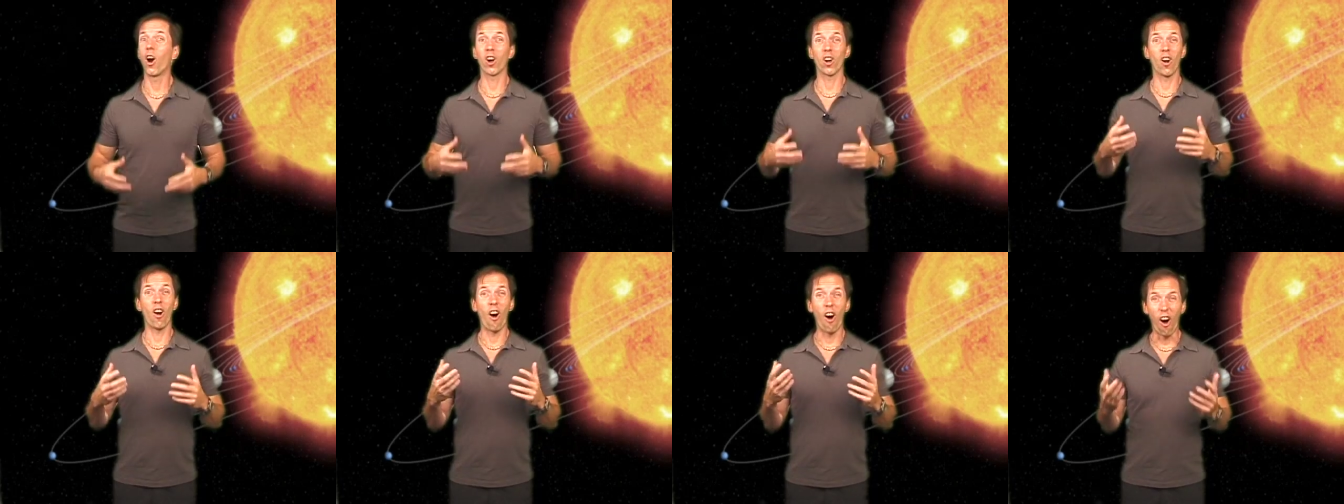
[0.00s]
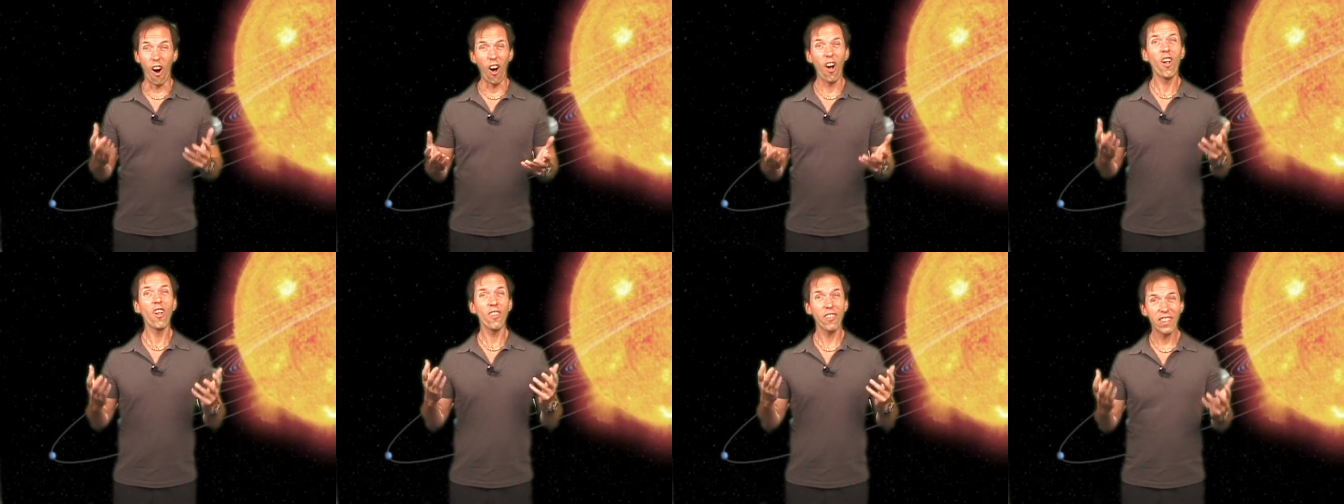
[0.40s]
are
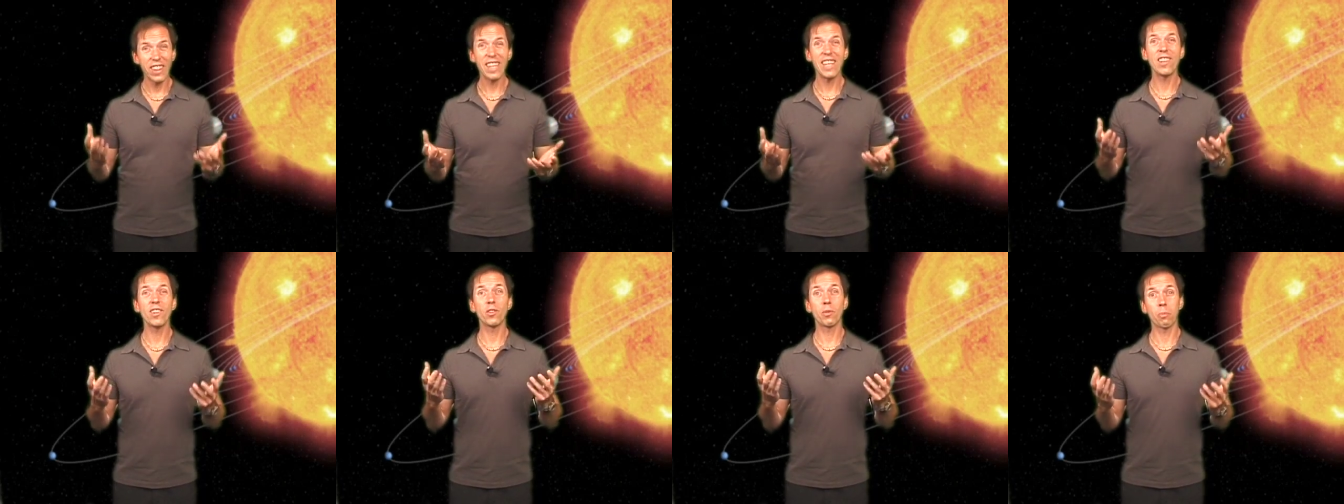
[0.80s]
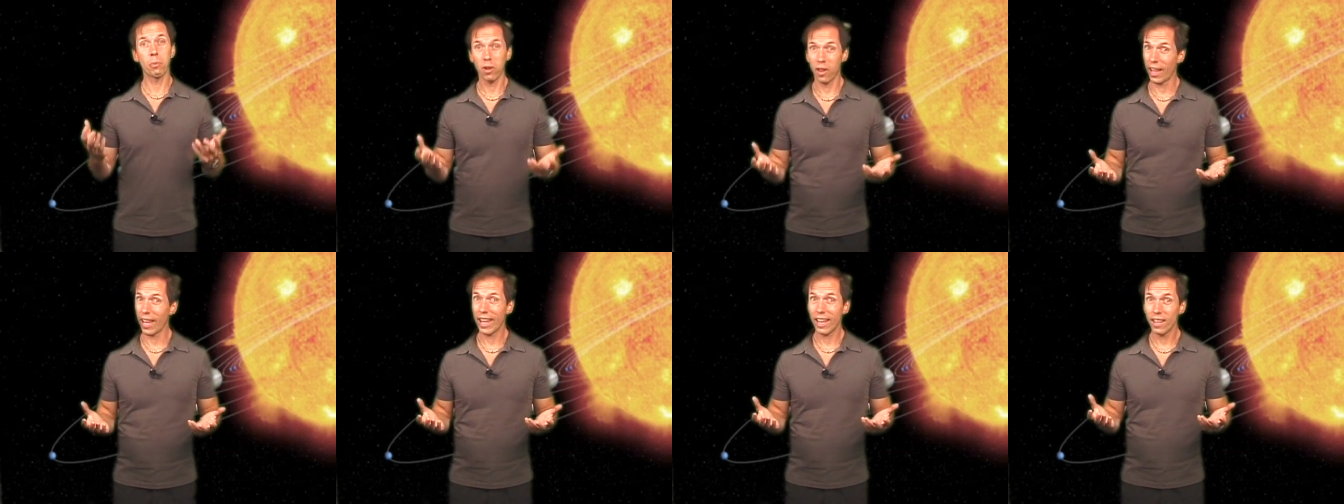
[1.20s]
all these
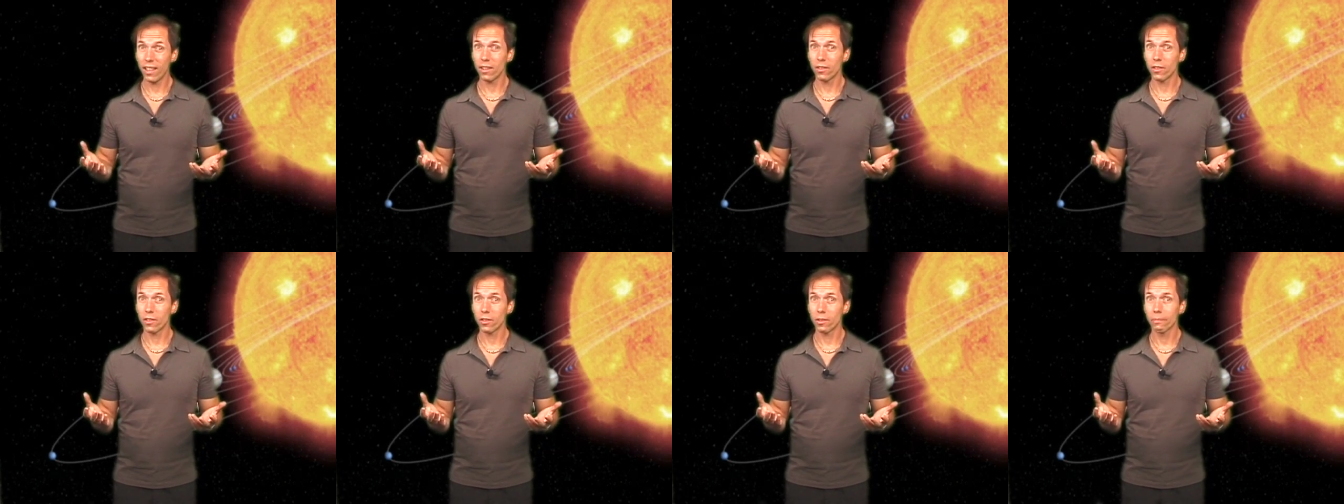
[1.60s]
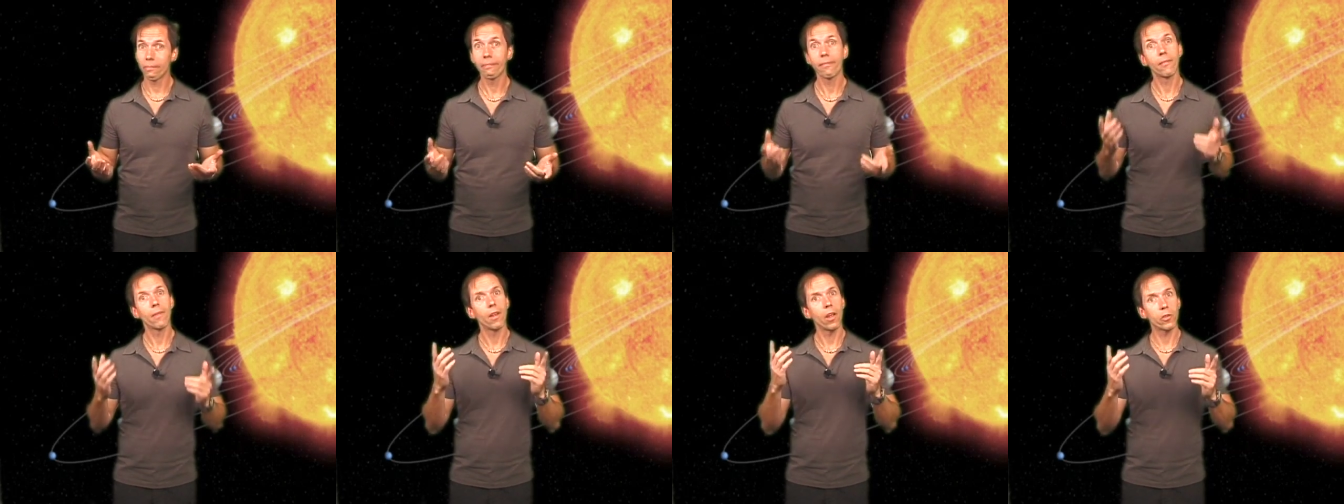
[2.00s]
planets?
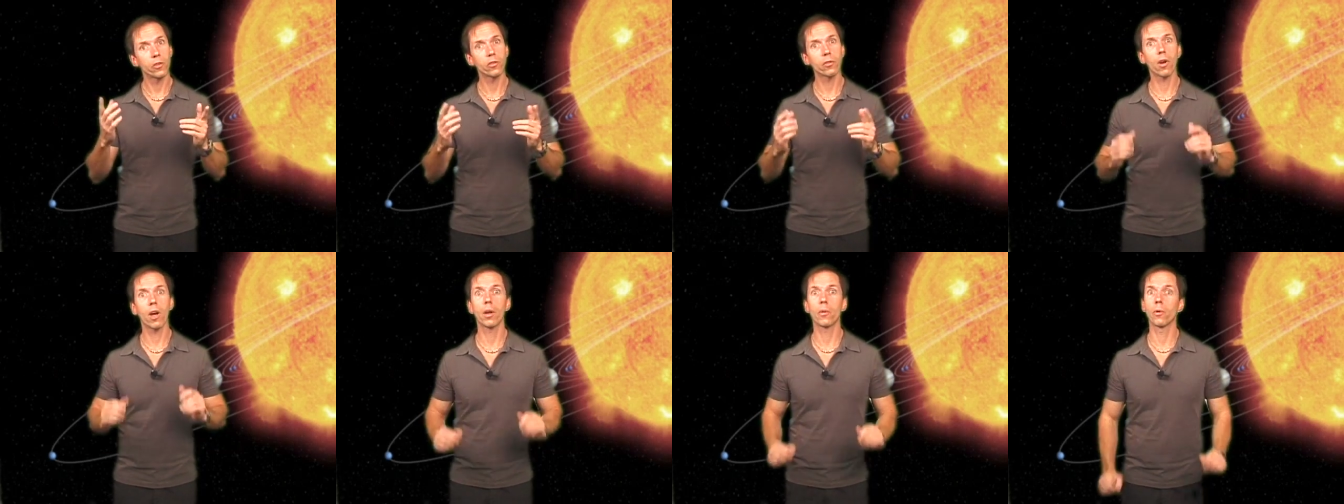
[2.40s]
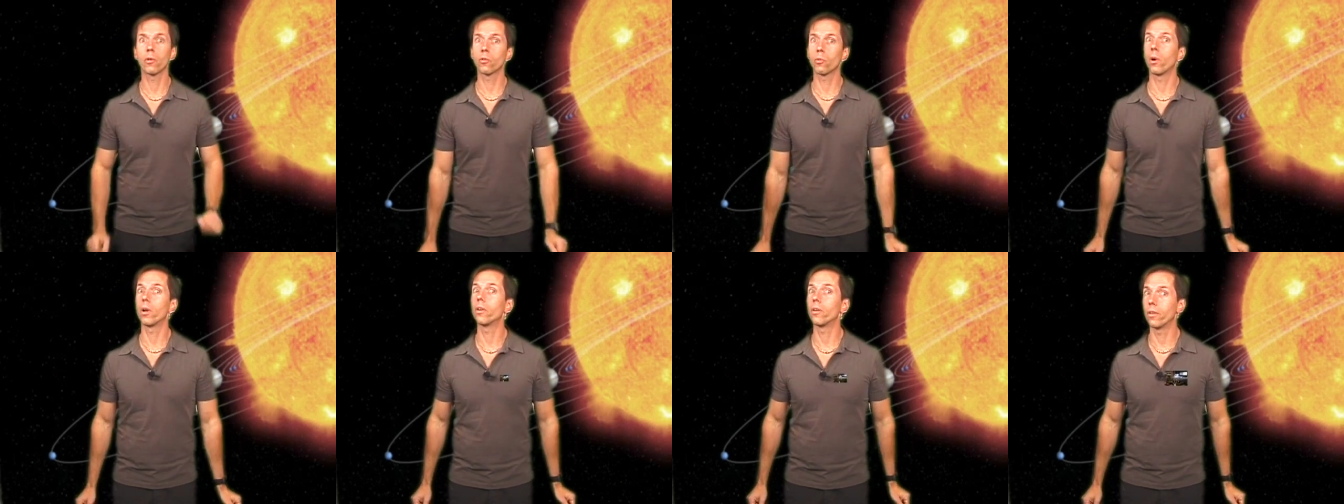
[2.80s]

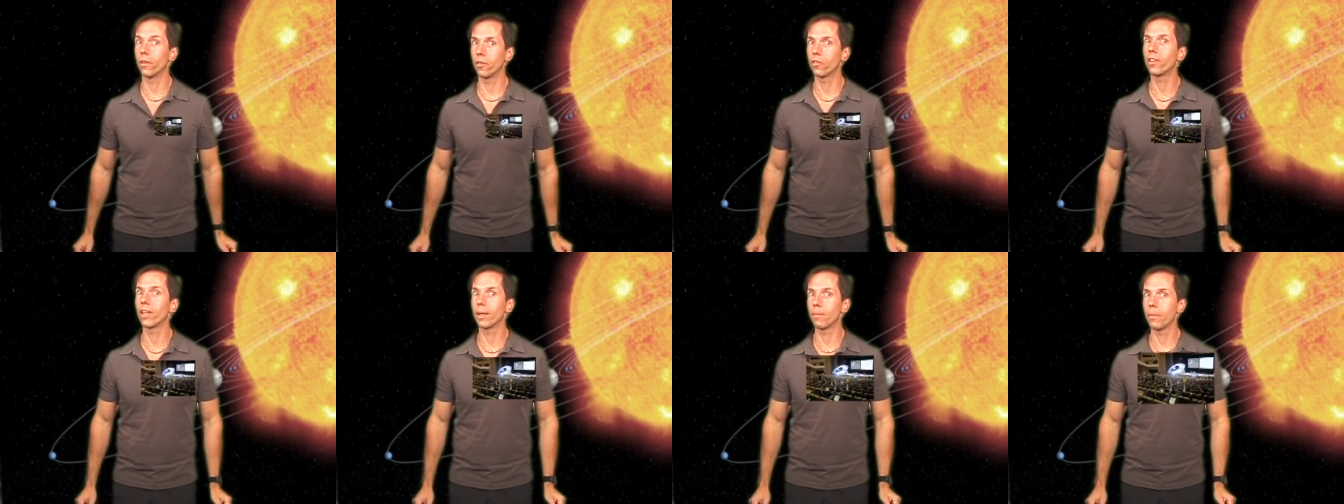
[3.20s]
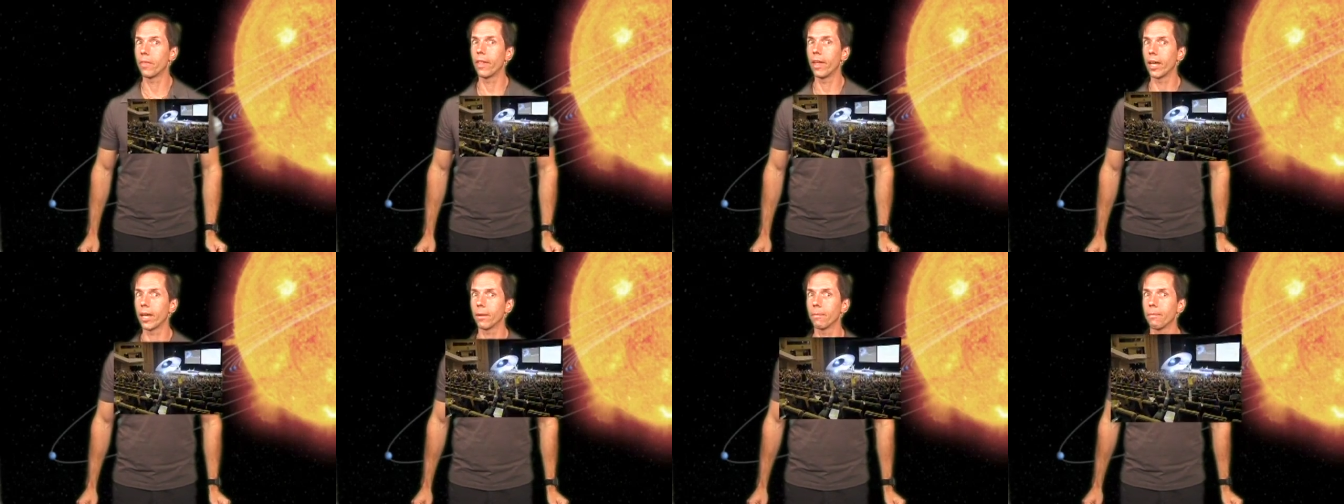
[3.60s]
Astronomers wondered the same
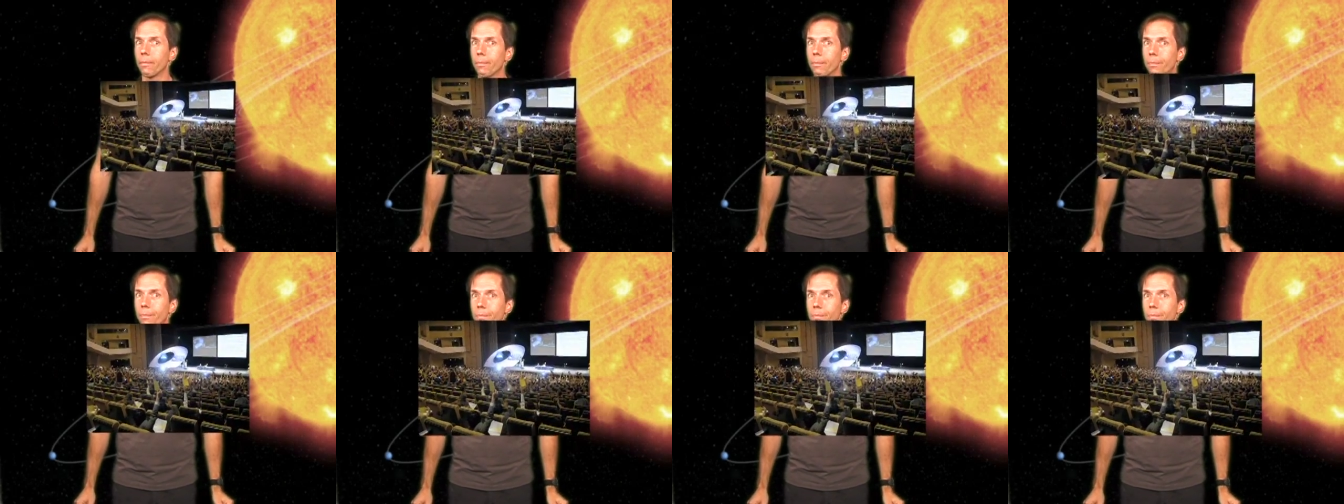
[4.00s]
thing.